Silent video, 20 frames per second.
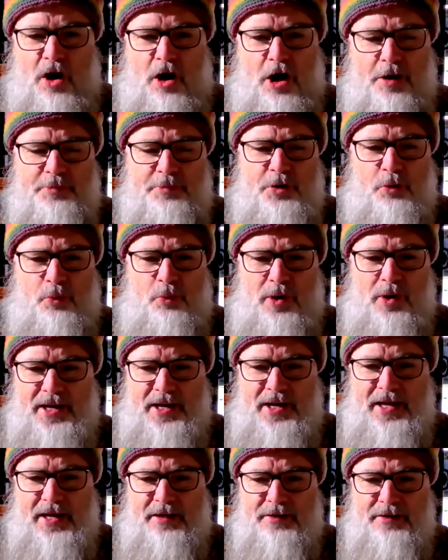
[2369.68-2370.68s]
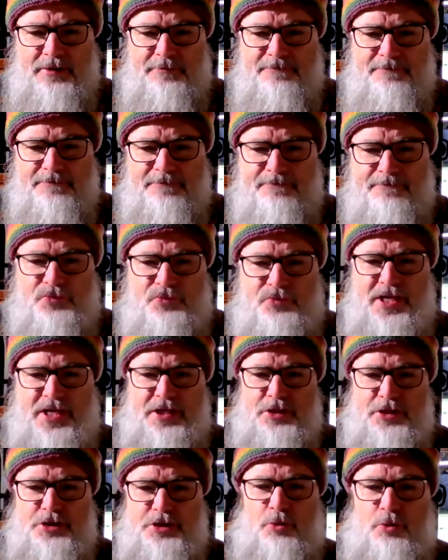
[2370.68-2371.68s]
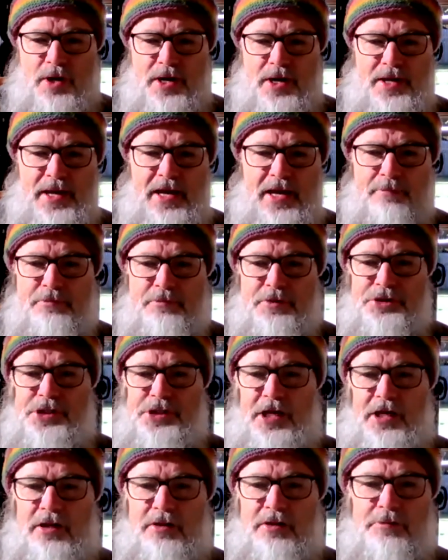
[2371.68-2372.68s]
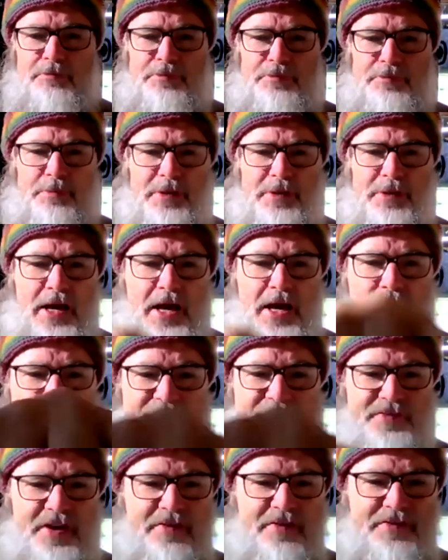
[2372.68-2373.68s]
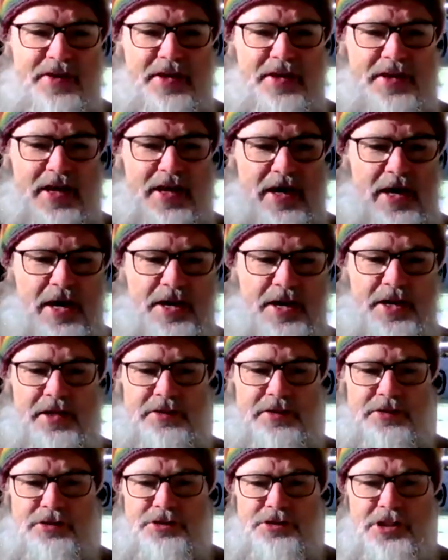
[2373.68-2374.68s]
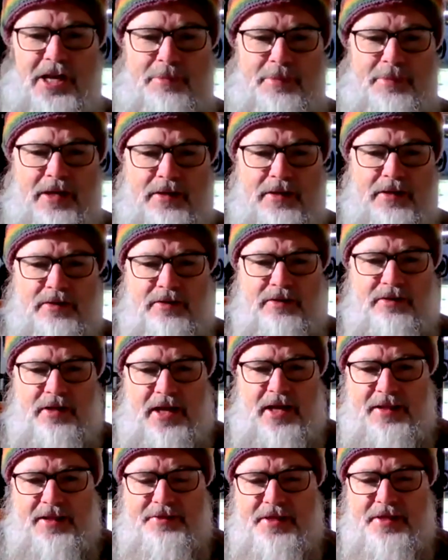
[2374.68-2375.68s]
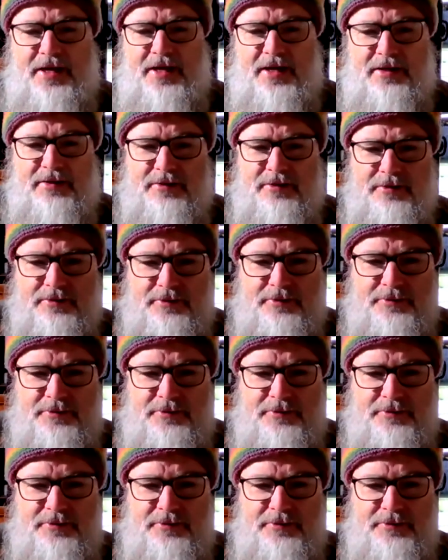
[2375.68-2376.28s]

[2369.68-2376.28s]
I'm your way out. Tina's your way out. Michelle, Bibiana, Vivian, Anna, Gemma, Anthea.